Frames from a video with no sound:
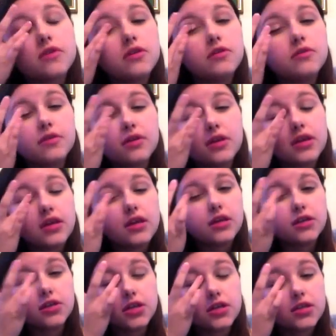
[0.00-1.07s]
You really
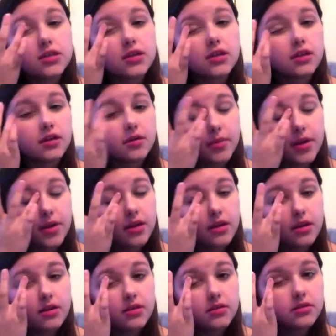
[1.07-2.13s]
need just a little bit of
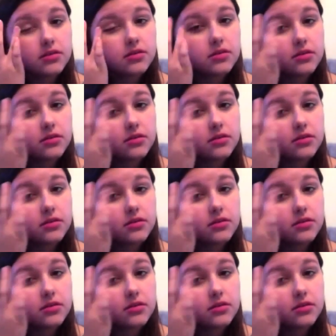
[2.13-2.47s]
this.